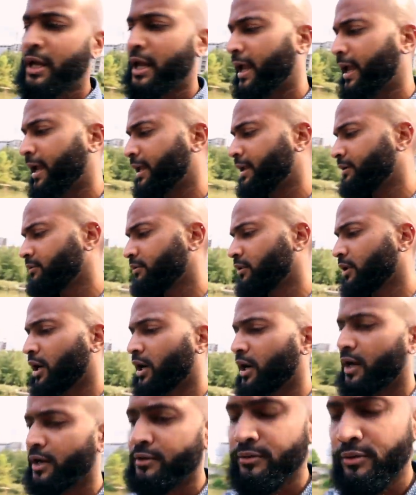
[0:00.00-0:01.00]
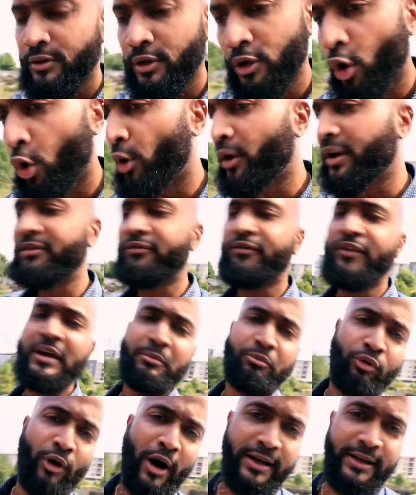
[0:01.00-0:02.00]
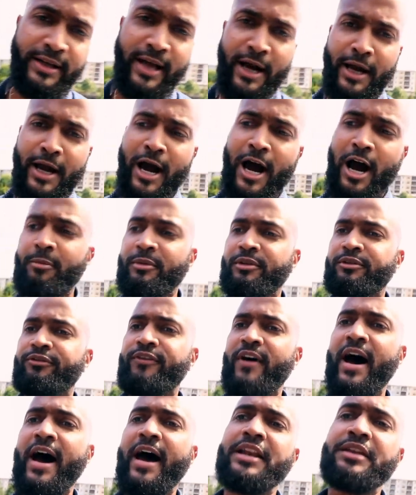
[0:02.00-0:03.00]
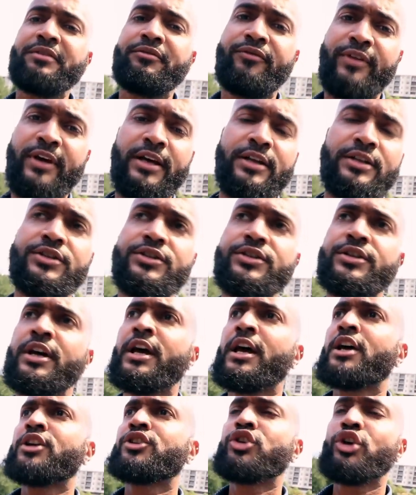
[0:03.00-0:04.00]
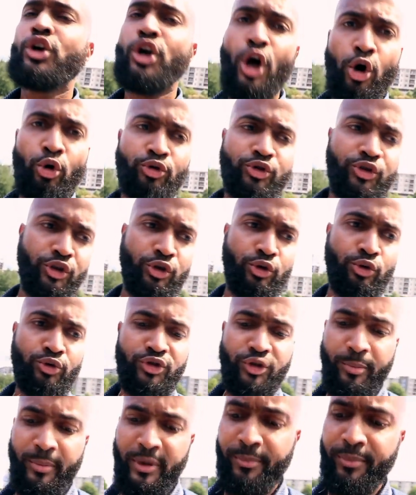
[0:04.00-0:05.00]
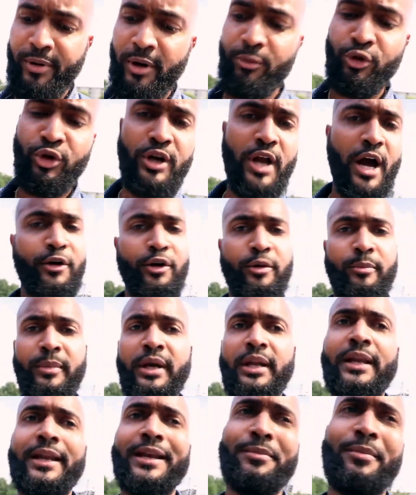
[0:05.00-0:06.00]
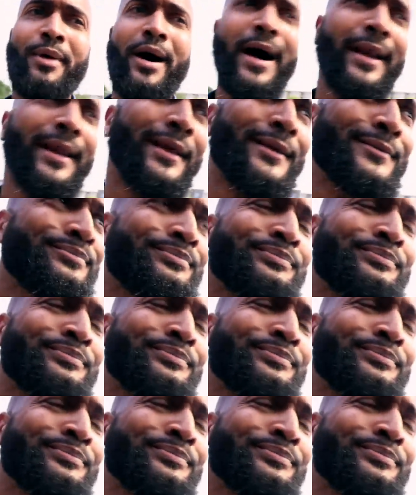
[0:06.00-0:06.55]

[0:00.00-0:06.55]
and go on eventbrite.com and find events to go to meet people. You're not gonna meet anybody